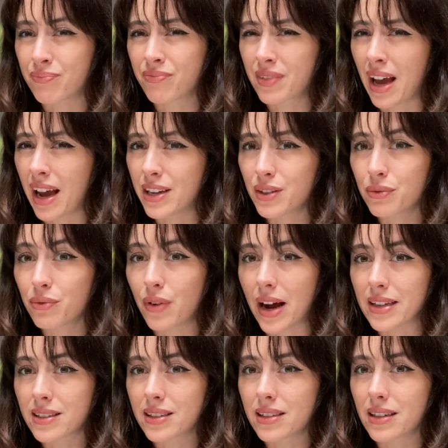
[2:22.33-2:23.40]
kind of
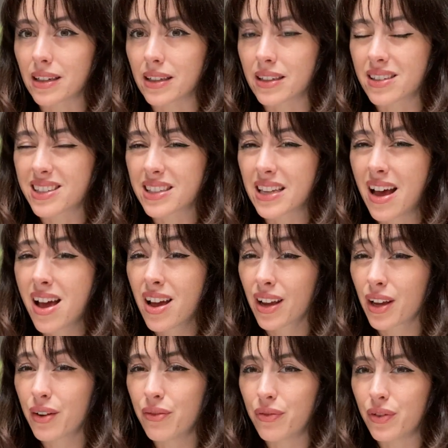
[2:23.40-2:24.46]
restless,
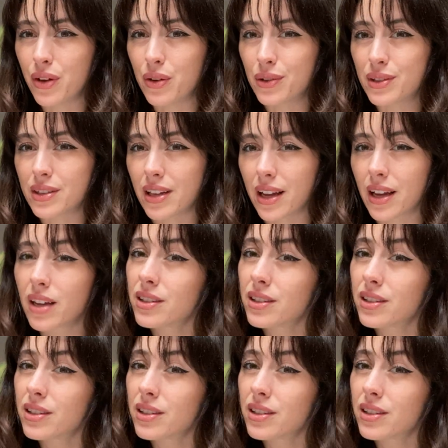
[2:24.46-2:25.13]
confusing.